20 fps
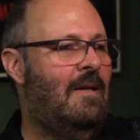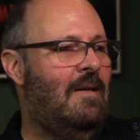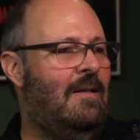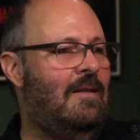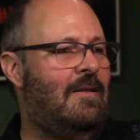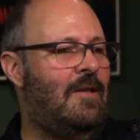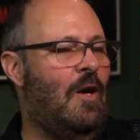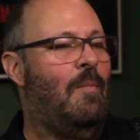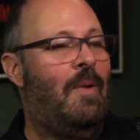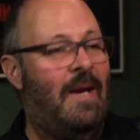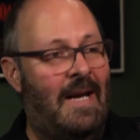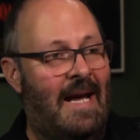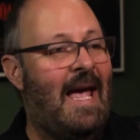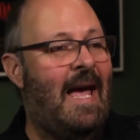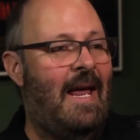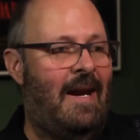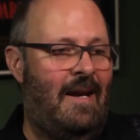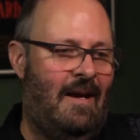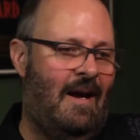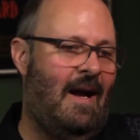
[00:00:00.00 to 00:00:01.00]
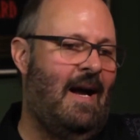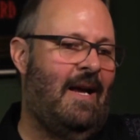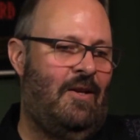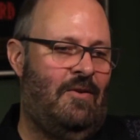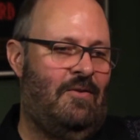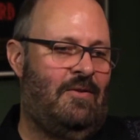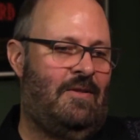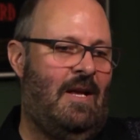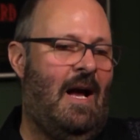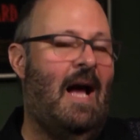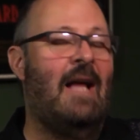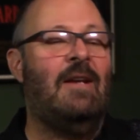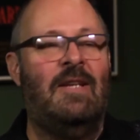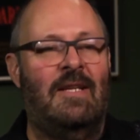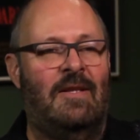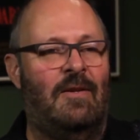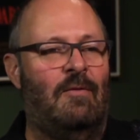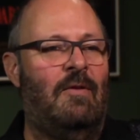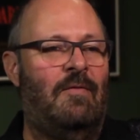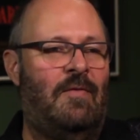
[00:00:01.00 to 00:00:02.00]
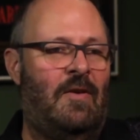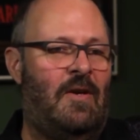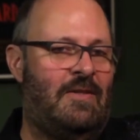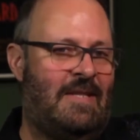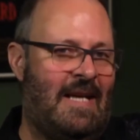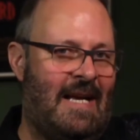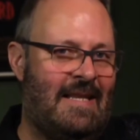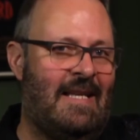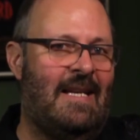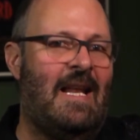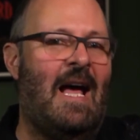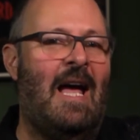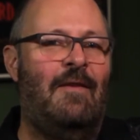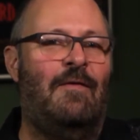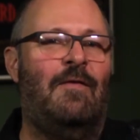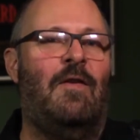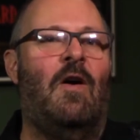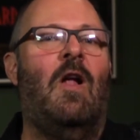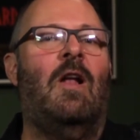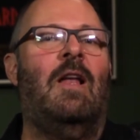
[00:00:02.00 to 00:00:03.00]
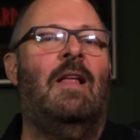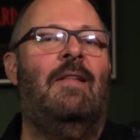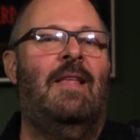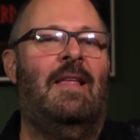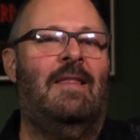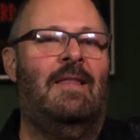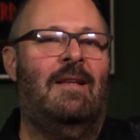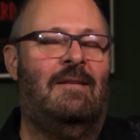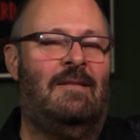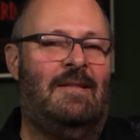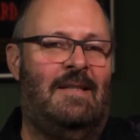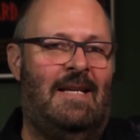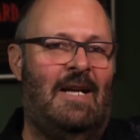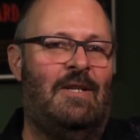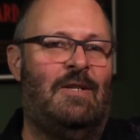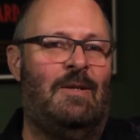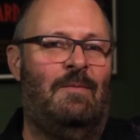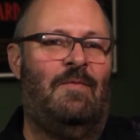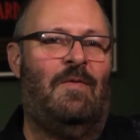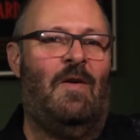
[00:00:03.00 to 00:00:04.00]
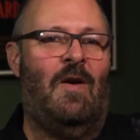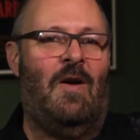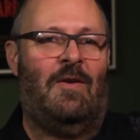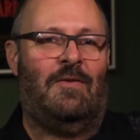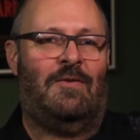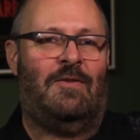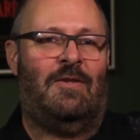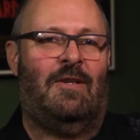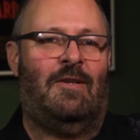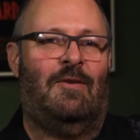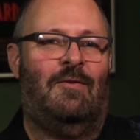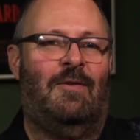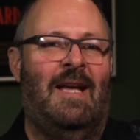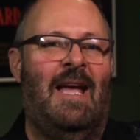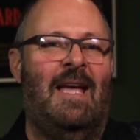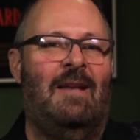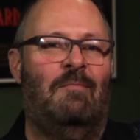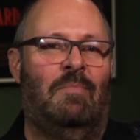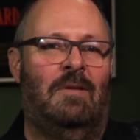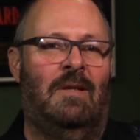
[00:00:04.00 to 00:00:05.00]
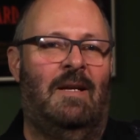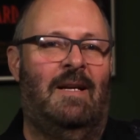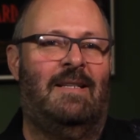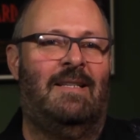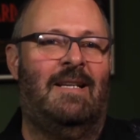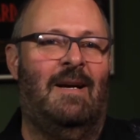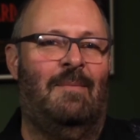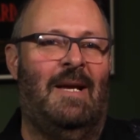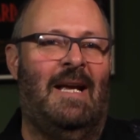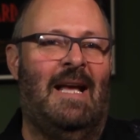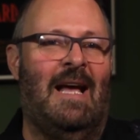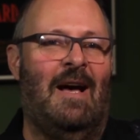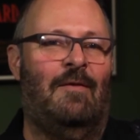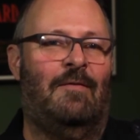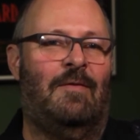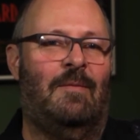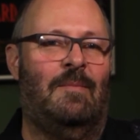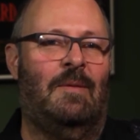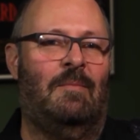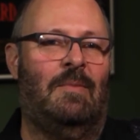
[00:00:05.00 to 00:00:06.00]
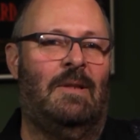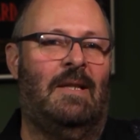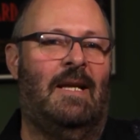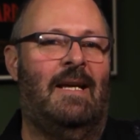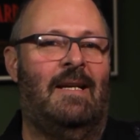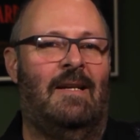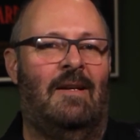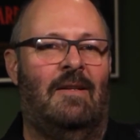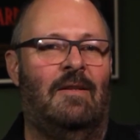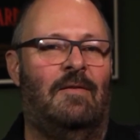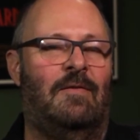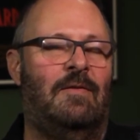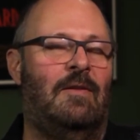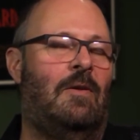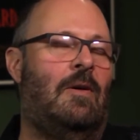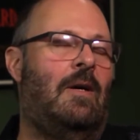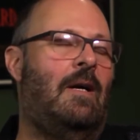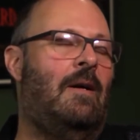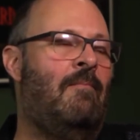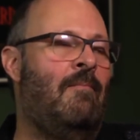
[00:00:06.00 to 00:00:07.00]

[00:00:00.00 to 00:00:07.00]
So, but again, I did the reverse. I had the knife fall and then the ketchup falls to create blood coming out from the blade on the floor.